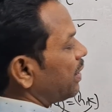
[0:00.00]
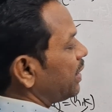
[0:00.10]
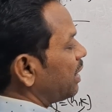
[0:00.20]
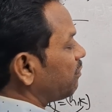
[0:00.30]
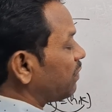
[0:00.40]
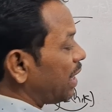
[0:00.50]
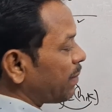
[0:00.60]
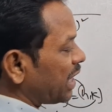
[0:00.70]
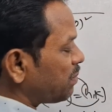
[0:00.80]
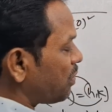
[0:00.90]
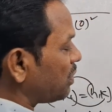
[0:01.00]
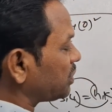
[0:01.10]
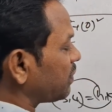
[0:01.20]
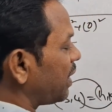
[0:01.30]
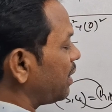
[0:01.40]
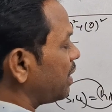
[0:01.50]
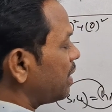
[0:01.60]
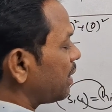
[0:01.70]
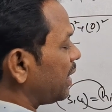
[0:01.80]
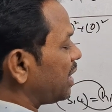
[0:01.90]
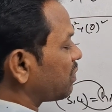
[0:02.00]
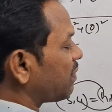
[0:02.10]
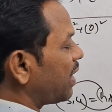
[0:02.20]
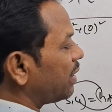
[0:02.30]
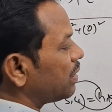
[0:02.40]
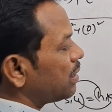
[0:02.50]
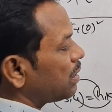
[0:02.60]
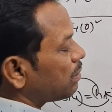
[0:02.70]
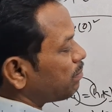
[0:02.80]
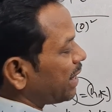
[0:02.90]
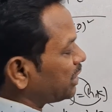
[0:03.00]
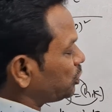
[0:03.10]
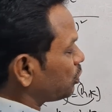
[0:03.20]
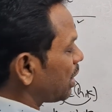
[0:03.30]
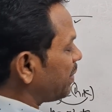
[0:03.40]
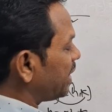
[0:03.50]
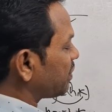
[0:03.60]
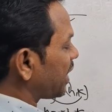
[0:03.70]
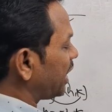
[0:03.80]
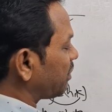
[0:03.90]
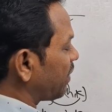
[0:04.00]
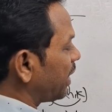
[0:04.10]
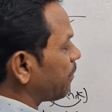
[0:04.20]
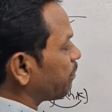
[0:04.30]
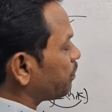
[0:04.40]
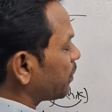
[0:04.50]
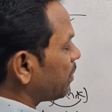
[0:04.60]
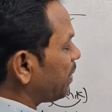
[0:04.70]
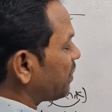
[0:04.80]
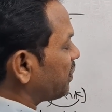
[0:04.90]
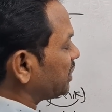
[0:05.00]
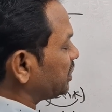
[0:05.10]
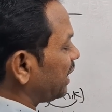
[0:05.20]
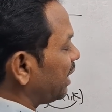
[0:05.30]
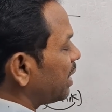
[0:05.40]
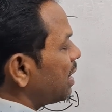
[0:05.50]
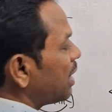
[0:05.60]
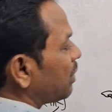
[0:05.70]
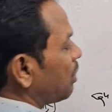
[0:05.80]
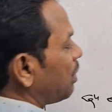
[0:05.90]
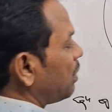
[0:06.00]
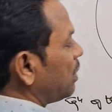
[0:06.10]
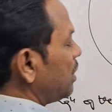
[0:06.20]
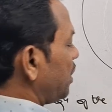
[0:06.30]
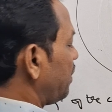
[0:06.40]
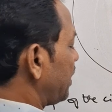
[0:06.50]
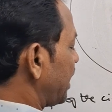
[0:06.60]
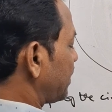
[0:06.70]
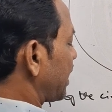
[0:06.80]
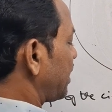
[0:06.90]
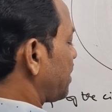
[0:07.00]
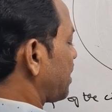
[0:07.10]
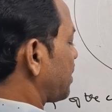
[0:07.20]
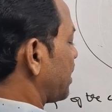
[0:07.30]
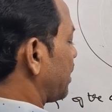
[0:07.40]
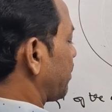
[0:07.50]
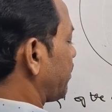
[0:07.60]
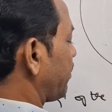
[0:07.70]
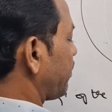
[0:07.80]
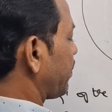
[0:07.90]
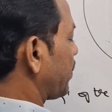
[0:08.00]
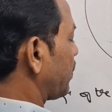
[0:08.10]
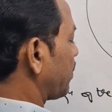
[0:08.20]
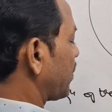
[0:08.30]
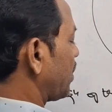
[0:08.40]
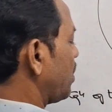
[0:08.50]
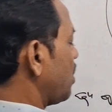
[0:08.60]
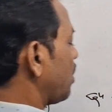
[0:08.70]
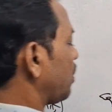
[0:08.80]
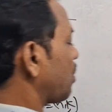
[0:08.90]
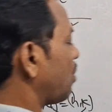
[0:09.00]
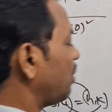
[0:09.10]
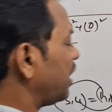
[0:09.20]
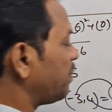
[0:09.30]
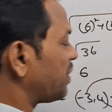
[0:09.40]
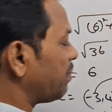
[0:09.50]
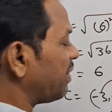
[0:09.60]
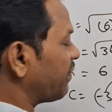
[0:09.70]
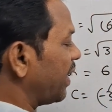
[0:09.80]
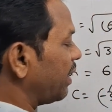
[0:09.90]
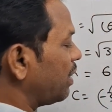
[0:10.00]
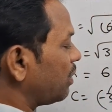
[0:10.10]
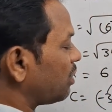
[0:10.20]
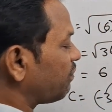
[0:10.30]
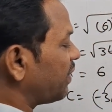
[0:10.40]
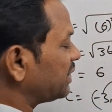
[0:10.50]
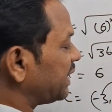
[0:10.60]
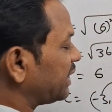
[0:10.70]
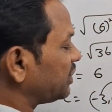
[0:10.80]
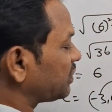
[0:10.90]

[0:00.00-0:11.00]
here a minus b whole square, a square minus 2ab is 8y plus 16. Now you'll get 36 there. Now let me simplify. The first x